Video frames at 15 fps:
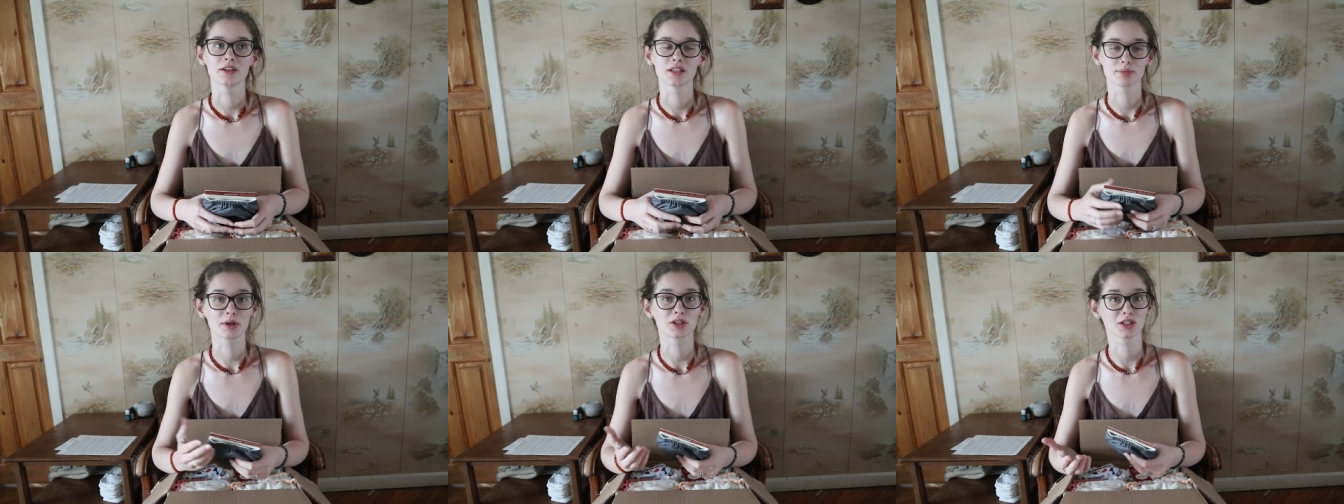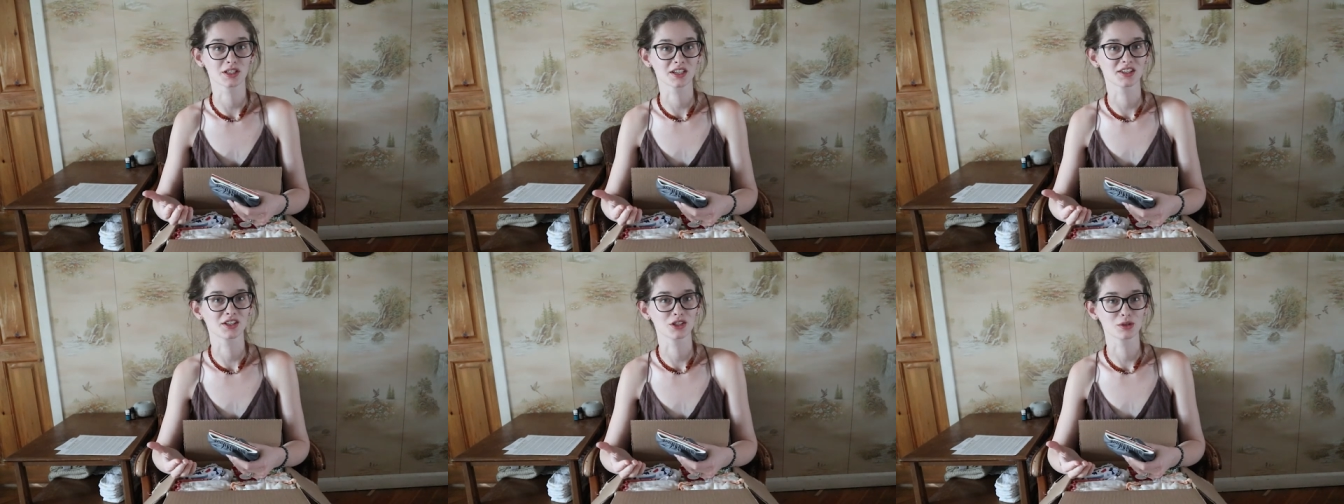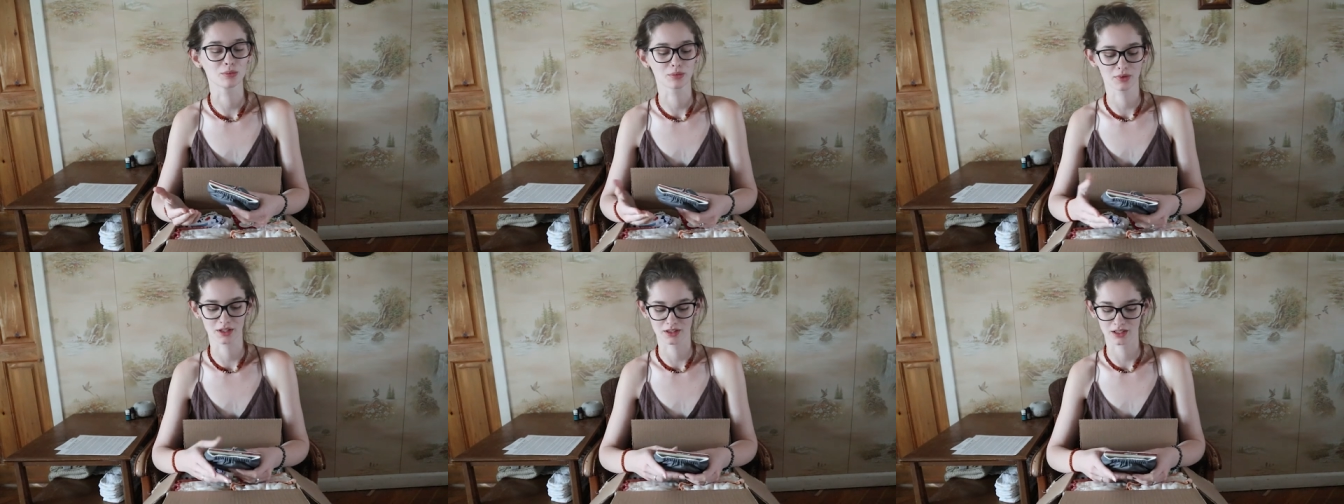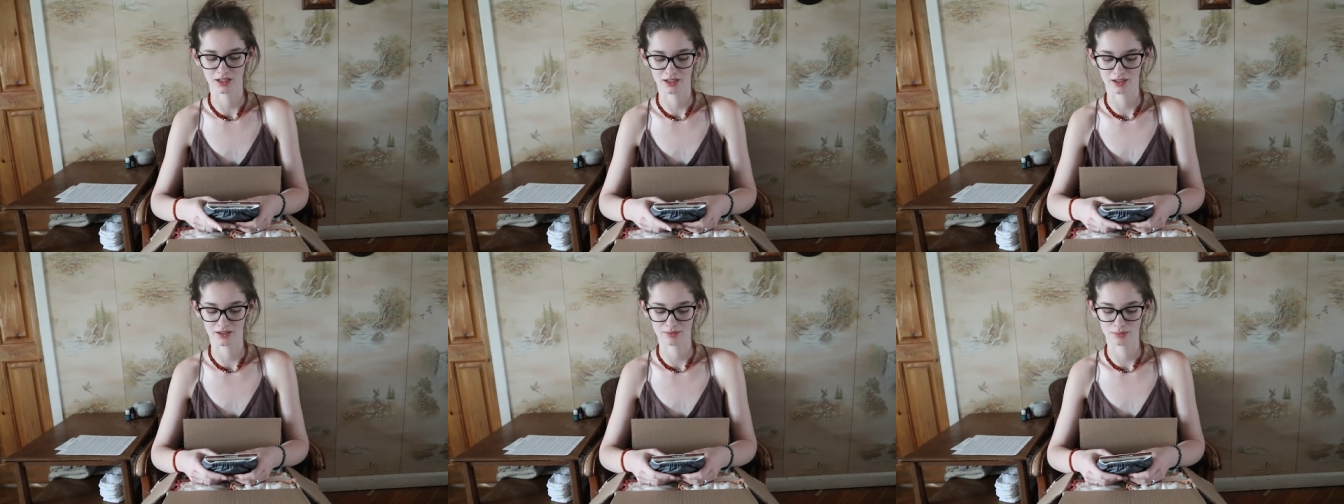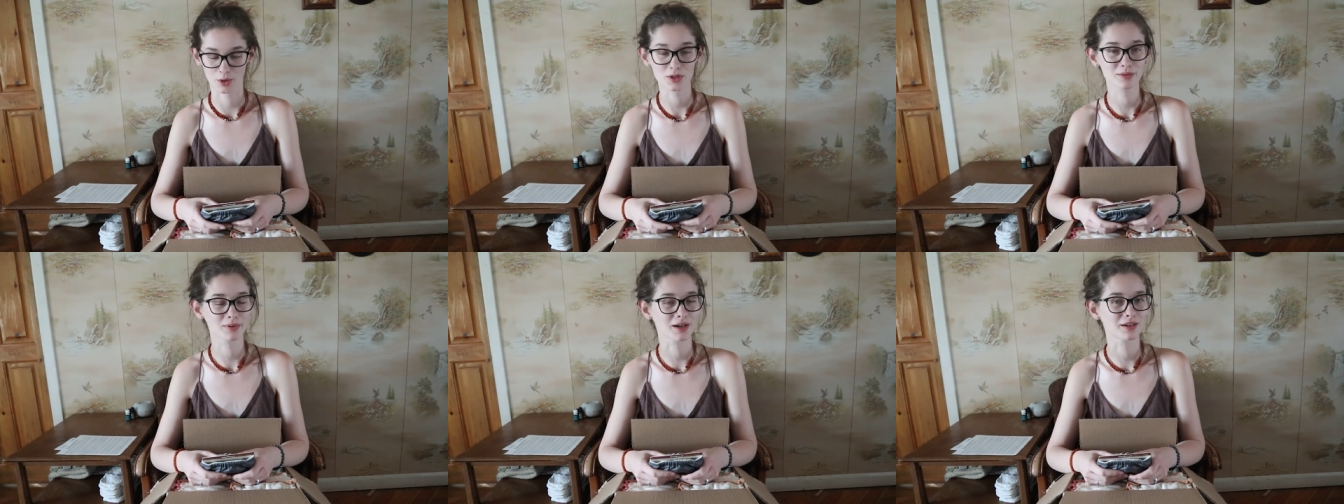especially in the new in the
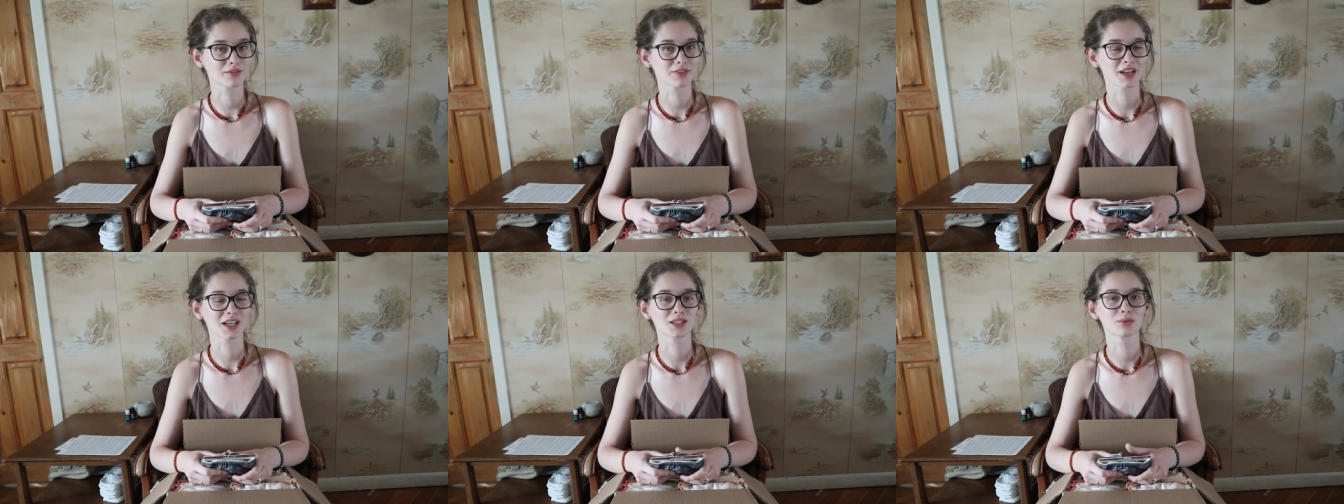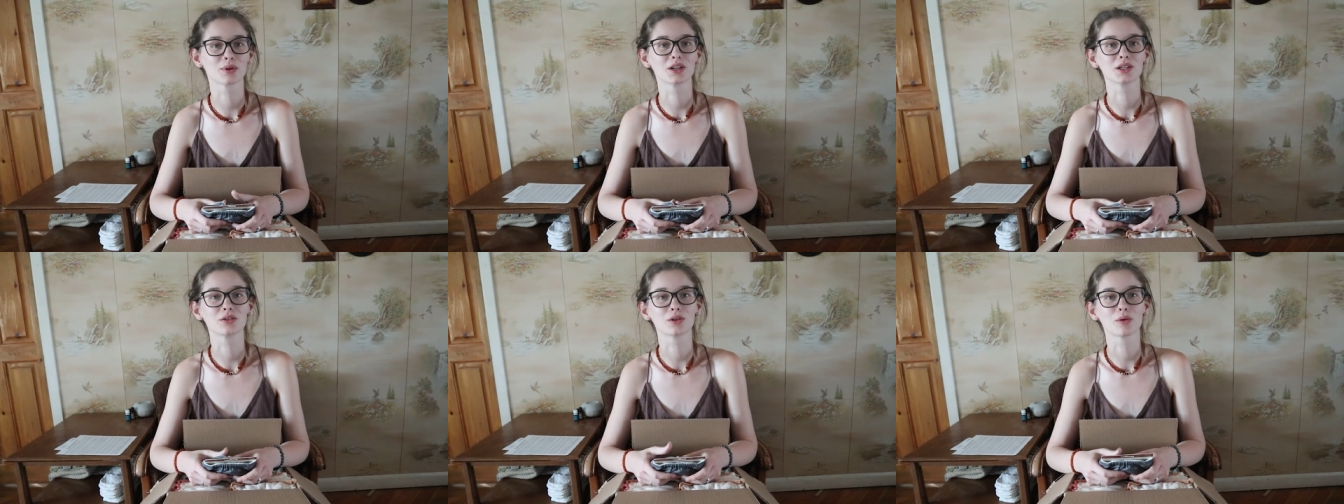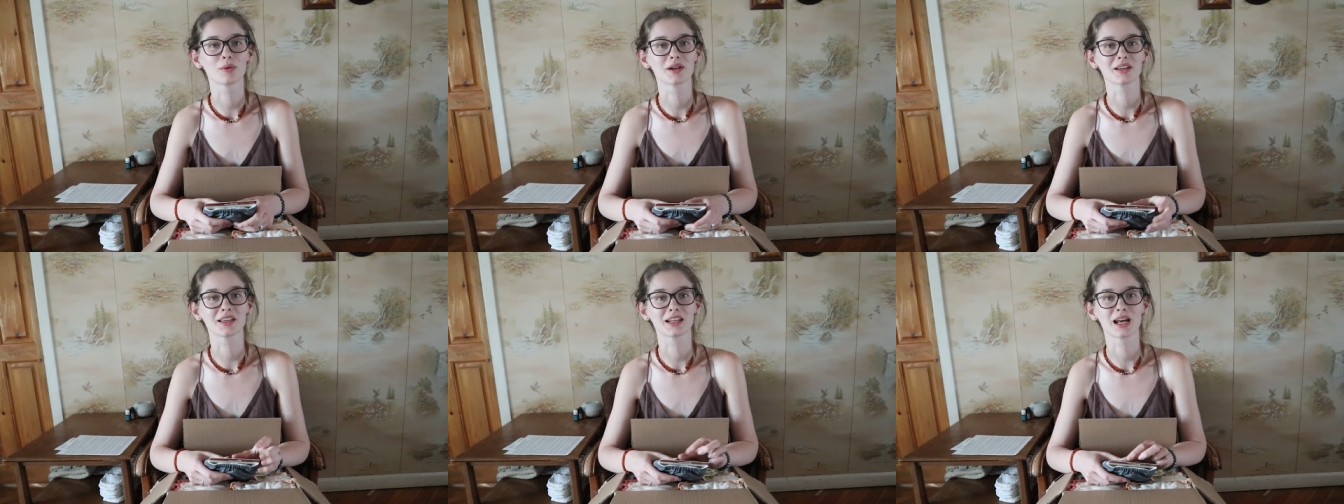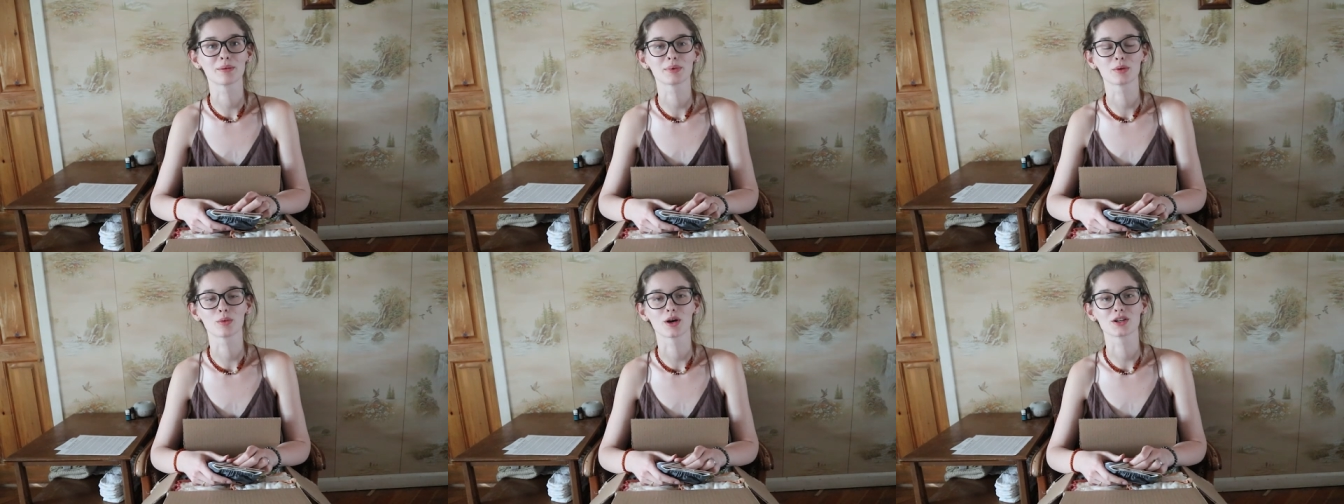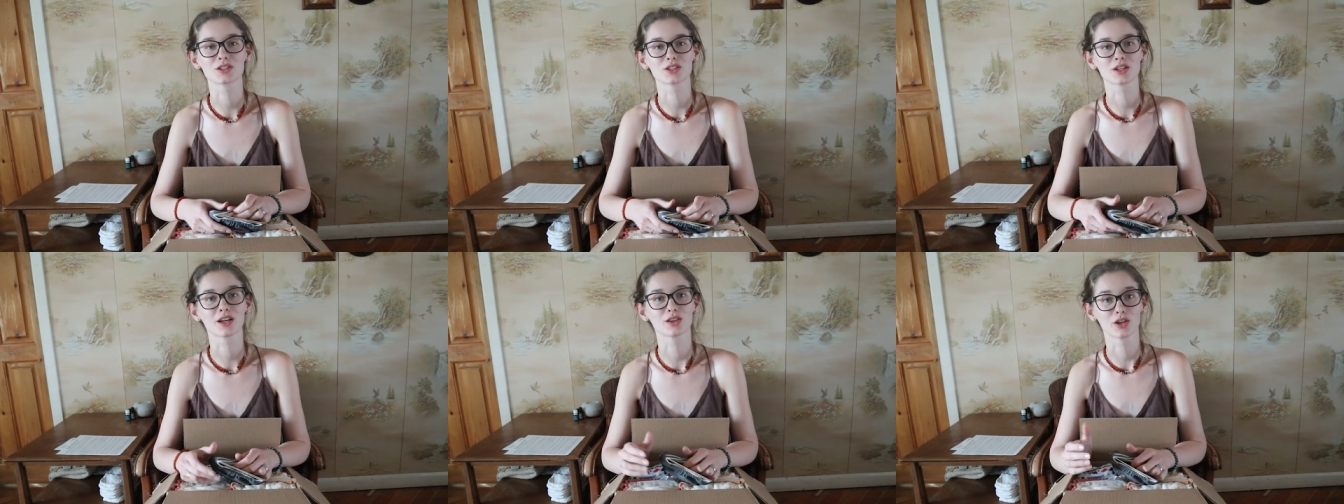postpartum phase where you don't want to get up and wash